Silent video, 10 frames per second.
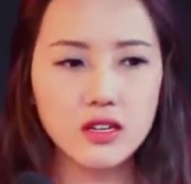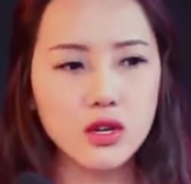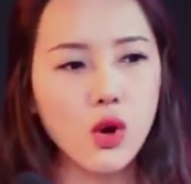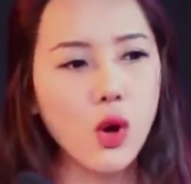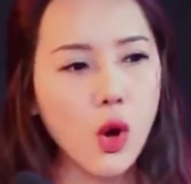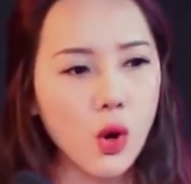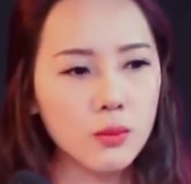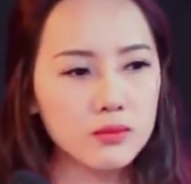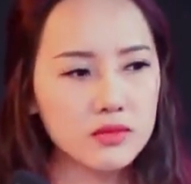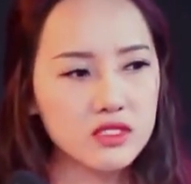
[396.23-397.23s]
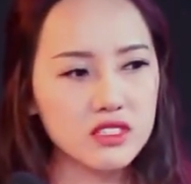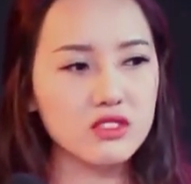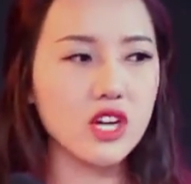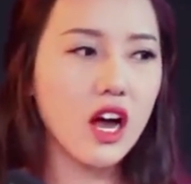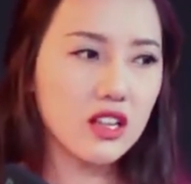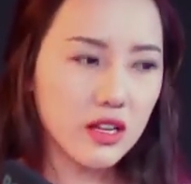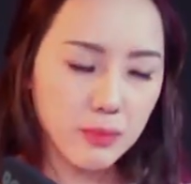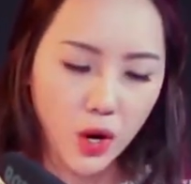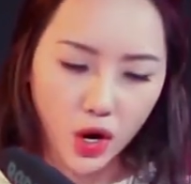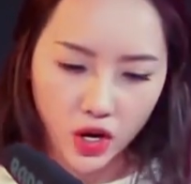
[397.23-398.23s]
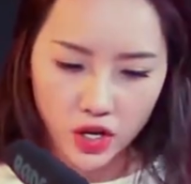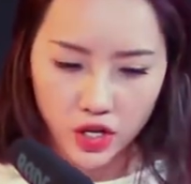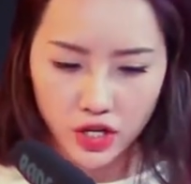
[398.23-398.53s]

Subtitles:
go home, and chocolate bar.